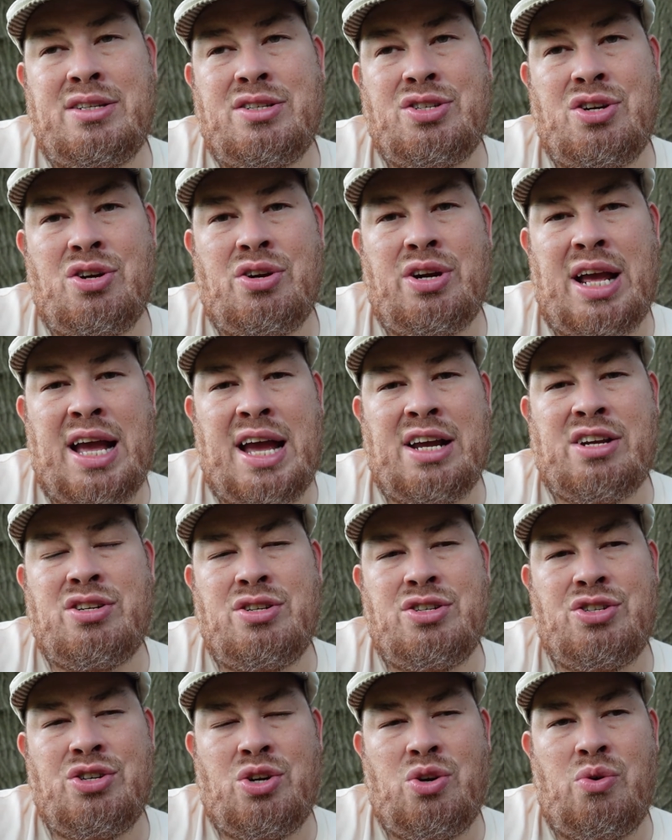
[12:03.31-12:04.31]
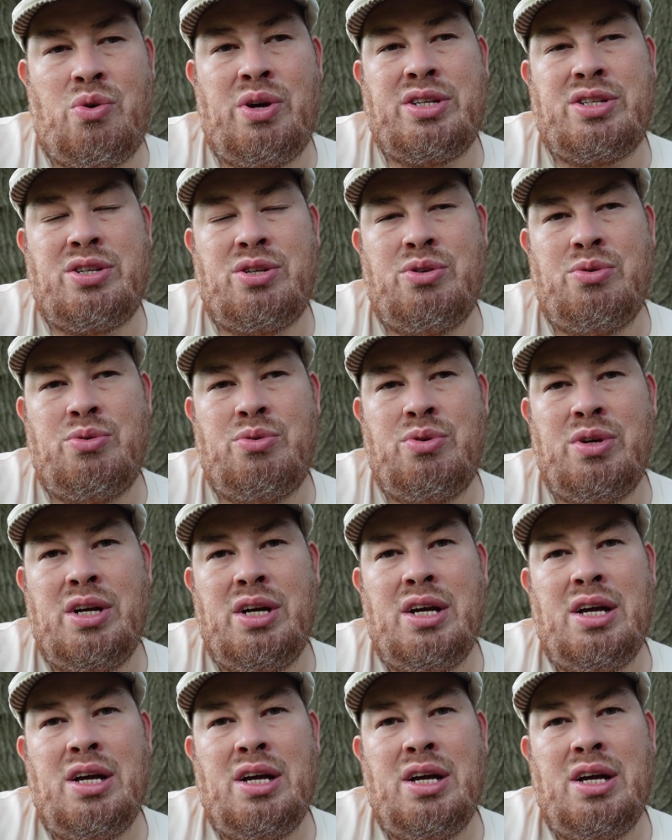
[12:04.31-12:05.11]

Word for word: certain actions are going to